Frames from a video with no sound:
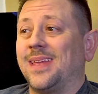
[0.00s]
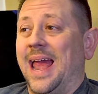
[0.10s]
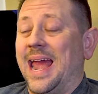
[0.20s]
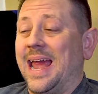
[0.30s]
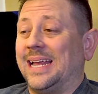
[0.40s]

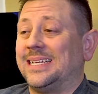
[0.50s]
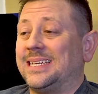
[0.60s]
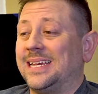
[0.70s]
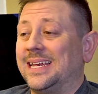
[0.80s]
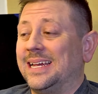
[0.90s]
And
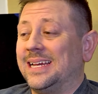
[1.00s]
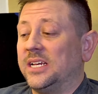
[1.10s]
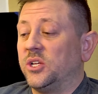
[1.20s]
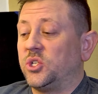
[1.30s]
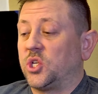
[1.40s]

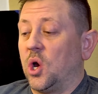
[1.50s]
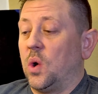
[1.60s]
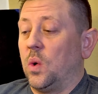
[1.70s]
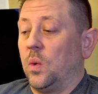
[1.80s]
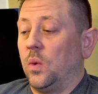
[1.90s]

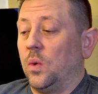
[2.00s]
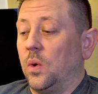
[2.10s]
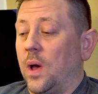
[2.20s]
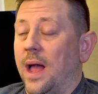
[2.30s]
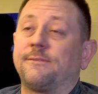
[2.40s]
so
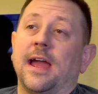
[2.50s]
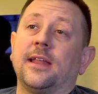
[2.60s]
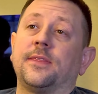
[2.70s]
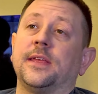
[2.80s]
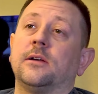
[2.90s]
I've got
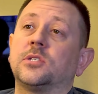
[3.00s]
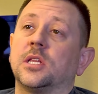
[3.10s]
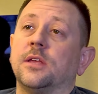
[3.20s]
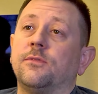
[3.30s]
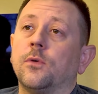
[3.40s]
nothing else
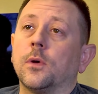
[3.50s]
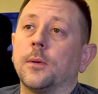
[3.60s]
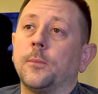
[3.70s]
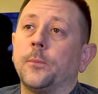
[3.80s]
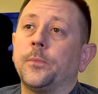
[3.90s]
to live
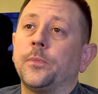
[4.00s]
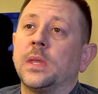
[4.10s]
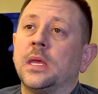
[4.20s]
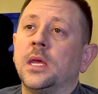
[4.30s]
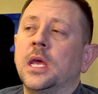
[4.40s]
for.
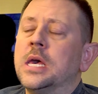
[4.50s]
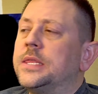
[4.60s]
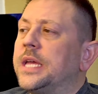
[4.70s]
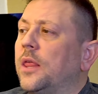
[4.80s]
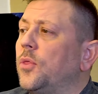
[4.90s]

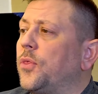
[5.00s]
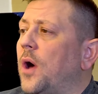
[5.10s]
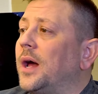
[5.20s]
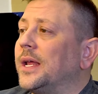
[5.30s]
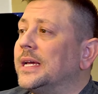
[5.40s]
The other
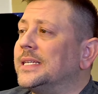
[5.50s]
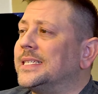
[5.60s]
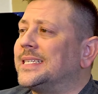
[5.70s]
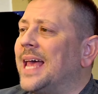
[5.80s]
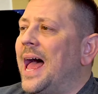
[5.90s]
thought
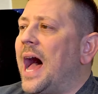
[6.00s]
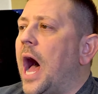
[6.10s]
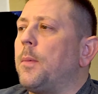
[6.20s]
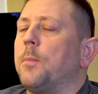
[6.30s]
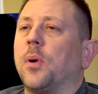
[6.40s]
is
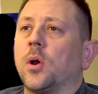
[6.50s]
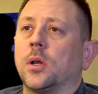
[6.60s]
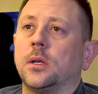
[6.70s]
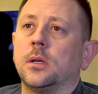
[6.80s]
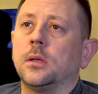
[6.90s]
I'm a
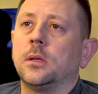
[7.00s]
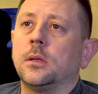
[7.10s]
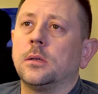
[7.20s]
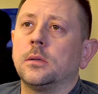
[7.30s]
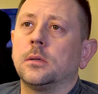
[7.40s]
burden,
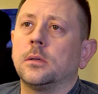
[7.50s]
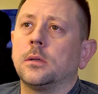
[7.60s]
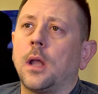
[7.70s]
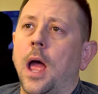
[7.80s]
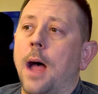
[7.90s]

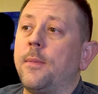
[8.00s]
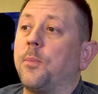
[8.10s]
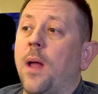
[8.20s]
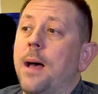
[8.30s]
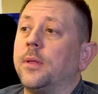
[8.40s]
I'm a
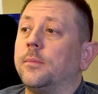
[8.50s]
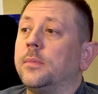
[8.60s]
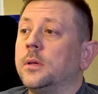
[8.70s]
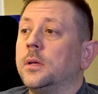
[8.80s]
problem.